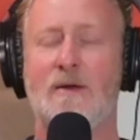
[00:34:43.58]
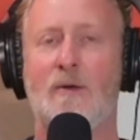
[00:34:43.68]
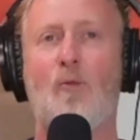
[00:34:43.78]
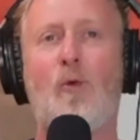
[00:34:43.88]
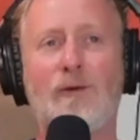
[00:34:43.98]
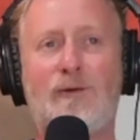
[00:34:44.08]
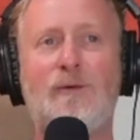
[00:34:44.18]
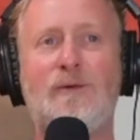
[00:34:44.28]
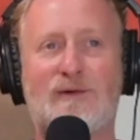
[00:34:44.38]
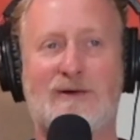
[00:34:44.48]
What
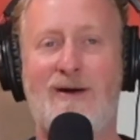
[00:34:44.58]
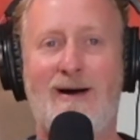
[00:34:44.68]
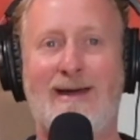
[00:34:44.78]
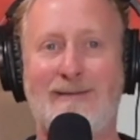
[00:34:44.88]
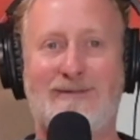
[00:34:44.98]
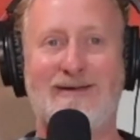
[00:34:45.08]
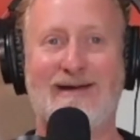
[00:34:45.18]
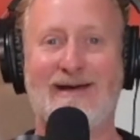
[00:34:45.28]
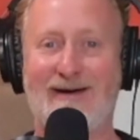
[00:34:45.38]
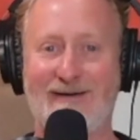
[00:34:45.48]
you described
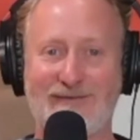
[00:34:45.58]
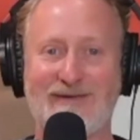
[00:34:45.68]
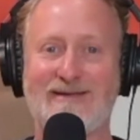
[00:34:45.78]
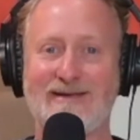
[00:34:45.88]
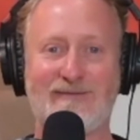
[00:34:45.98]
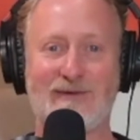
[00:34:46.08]
of sitting